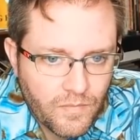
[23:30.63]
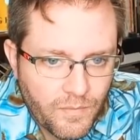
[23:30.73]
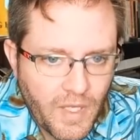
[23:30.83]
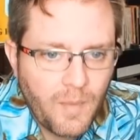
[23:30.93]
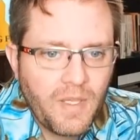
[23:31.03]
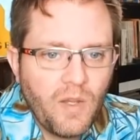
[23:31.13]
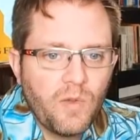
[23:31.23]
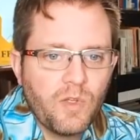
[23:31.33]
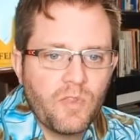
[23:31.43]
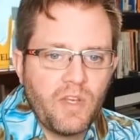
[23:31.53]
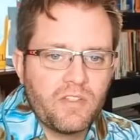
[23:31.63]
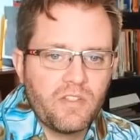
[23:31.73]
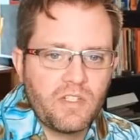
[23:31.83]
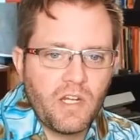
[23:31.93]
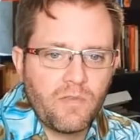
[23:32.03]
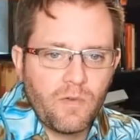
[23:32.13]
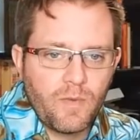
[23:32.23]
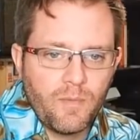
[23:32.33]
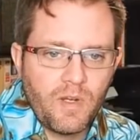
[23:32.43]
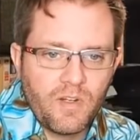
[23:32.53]
Meow Meow, your thoughts on
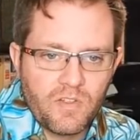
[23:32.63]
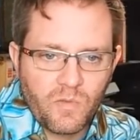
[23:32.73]
terraforming Mars?